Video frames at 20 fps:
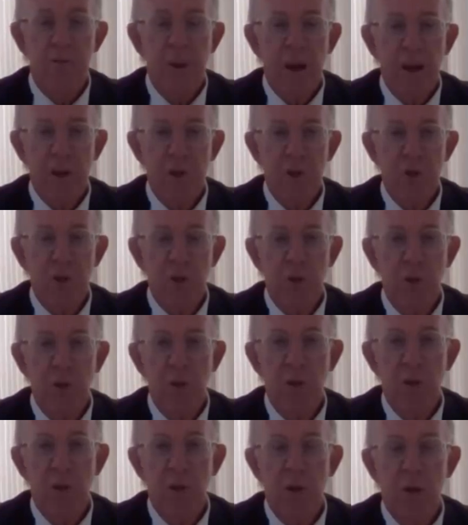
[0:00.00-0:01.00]
factual
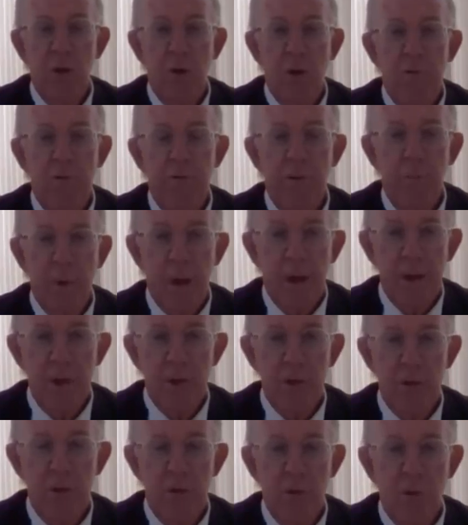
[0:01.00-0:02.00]

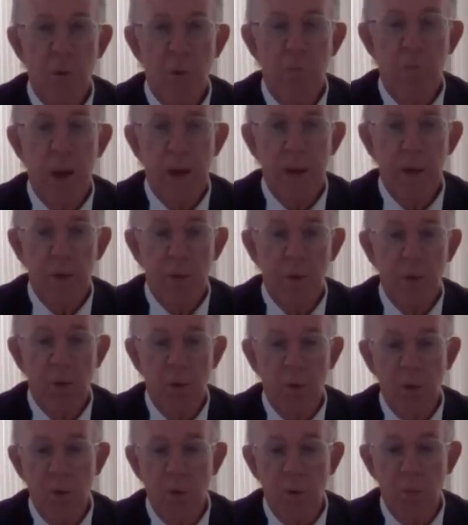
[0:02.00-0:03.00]
confirmation or
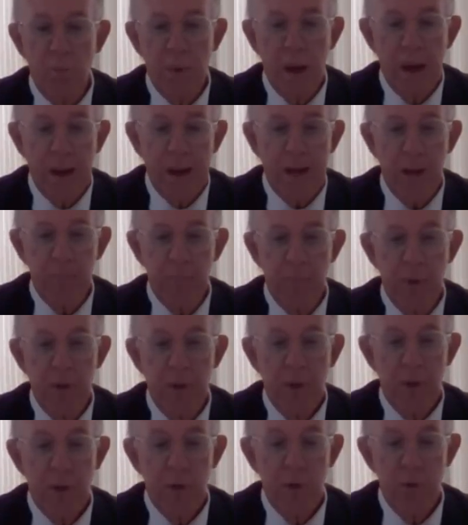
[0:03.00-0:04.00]
backup
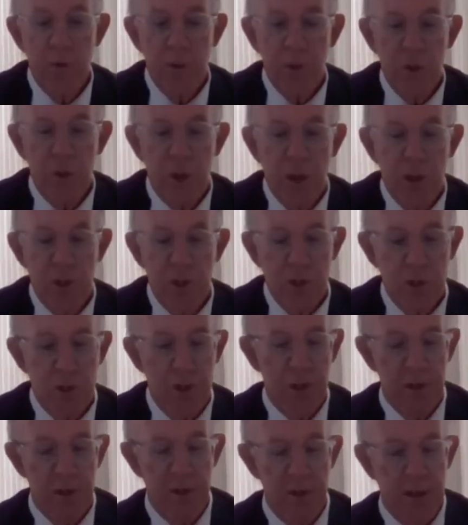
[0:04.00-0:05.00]
to suggest
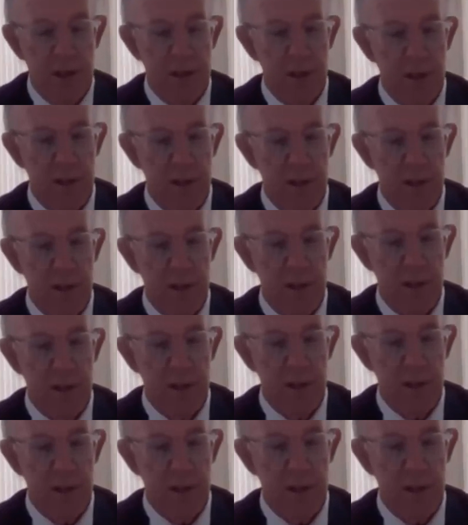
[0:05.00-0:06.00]
that the